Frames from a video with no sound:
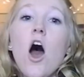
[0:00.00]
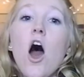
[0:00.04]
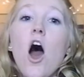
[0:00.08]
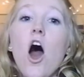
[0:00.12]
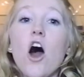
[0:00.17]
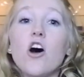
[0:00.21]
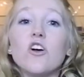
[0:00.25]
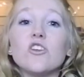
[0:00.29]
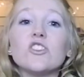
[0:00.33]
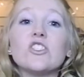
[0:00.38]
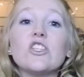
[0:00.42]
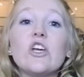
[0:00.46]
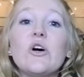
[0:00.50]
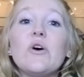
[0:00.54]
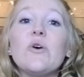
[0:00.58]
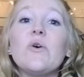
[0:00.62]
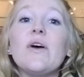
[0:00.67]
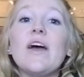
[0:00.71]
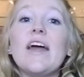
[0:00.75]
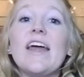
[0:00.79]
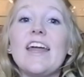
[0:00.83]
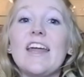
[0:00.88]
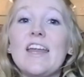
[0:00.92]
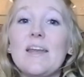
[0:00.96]
Also
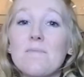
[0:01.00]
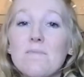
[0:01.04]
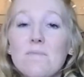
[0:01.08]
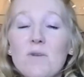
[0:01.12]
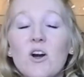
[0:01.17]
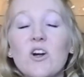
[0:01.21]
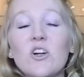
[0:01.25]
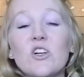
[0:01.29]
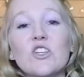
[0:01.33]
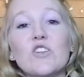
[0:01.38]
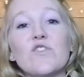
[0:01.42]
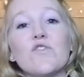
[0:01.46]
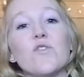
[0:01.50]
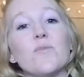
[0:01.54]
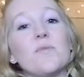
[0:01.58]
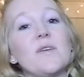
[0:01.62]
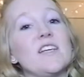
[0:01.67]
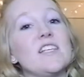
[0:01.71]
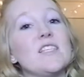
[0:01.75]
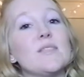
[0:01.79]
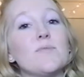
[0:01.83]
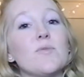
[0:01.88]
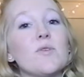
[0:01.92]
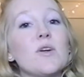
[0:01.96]
in March, for my
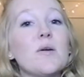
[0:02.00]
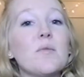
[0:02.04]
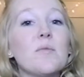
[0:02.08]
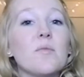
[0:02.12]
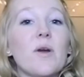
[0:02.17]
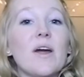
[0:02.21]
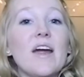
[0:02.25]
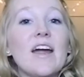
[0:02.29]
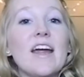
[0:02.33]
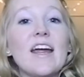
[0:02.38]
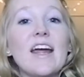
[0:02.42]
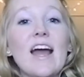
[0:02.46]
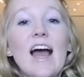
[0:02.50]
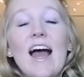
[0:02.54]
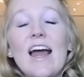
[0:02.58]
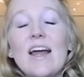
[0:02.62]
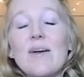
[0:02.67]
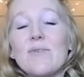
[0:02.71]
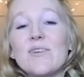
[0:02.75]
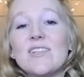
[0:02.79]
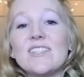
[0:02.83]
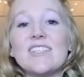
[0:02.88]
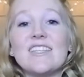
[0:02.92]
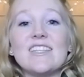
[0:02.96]
spring break, I
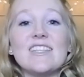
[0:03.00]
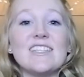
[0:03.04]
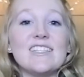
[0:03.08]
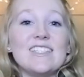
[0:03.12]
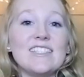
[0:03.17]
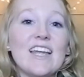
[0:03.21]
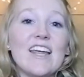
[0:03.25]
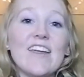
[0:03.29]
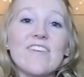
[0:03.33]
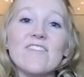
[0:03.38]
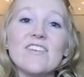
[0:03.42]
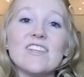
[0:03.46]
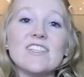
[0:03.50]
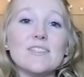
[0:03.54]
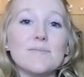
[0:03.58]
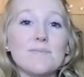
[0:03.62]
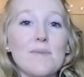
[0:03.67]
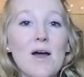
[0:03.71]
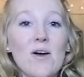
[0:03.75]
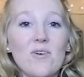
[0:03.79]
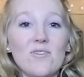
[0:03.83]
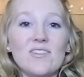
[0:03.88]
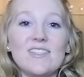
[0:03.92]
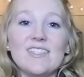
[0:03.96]
went to the Davis
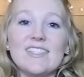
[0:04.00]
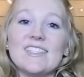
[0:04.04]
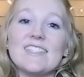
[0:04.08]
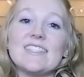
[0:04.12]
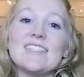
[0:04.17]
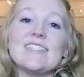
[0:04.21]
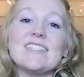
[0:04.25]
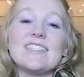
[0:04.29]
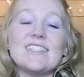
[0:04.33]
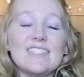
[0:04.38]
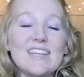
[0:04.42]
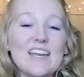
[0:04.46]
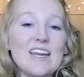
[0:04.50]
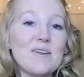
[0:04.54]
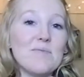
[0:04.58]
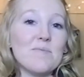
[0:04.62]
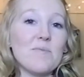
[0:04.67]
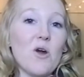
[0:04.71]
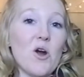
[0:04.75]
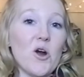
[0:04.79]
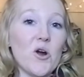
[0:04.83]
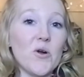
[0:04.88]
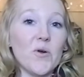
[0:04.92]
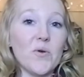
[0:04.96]
Mountains State
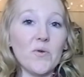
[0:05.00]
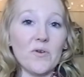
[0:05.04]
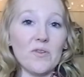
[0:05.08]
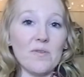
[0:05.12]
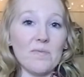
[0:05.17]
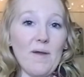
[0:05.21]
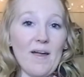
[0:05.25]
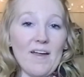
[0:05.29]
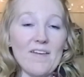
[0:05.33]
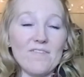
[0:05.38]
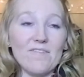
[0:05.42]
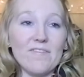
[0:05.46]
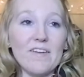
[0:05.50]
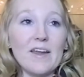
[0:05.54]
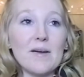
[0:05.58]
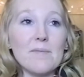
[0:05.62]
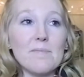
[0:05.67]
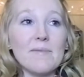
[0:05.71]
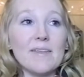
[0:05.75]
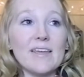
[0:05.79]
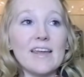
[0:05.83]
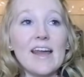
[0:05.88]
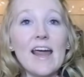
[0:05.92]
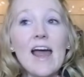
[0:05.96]
Park with my
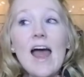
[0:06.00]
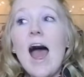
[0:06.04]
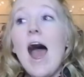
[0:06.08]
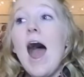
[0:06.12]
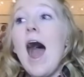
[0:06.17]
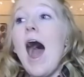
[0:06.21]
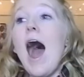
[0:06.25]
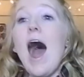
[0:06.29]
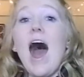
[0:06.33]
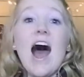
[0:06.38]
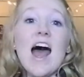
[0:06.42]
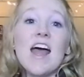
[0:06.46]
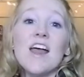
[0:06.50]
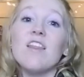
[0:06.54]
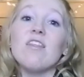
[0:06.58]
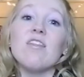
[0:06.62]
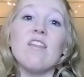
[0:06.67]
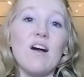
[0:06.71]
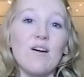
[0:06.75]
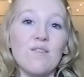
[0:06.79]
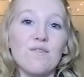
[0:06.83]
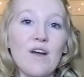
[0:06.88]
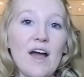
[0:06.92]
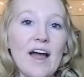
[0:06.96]
family. I
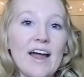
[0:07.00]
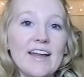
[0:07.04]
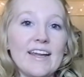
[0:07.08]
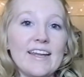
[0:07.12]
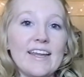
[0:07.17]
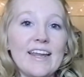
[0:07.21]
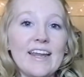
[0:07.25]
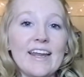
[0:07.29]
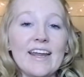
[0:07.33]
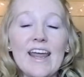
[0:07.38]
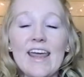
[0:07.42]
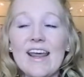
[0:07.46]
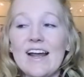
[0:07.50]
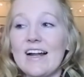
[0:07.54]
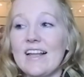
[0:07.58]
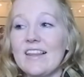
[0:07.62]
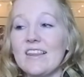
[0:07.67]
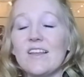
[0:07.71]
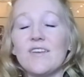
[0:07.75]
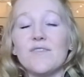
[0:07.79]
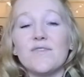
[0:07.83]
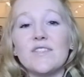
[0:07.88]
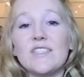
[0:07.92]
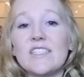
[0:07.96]
love hiking and I
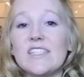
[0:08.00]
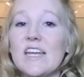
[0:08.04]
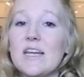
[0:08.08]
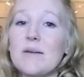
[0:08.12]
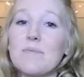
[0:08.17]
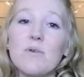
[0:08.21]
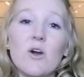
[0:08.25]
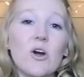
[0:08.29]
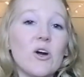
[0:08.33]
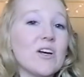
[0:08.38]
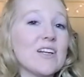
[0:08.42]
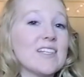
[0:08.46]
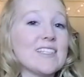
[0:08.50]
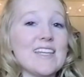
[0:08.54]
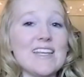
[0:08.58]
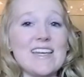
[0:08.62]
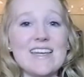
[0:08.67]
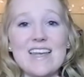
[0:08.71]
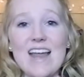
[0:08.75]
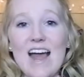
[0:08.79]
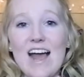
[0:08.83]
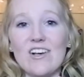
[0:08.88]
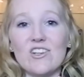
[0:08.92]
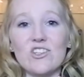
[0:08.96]
love state parks and
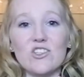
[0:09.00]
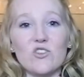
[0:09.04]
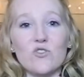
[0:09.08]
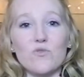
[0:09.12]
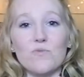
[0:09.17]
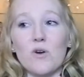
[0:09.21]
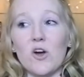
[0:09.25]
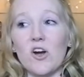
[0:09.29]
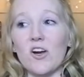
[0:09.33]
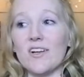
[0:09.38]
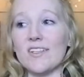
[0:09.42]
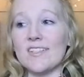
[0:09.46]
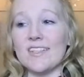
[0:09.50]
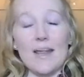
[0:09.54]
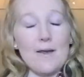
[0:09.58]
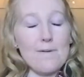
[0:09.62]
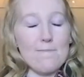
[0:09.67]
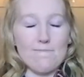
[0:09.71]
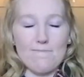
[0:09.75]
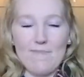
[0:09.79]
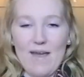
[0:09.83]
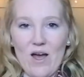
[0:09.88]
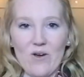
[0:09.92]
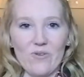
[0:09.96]
national parks
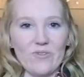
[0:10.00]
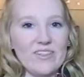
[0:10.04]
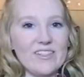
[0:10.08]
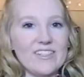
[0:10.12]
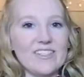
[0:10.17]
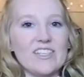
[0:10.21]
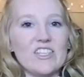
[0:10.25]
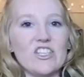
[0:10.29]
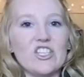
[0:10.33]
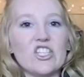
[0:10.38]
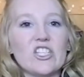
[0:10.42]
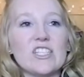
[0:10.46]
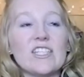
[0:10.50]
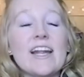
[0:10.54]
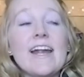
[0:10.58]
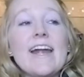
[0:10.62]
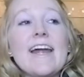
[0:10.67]
and mountains and just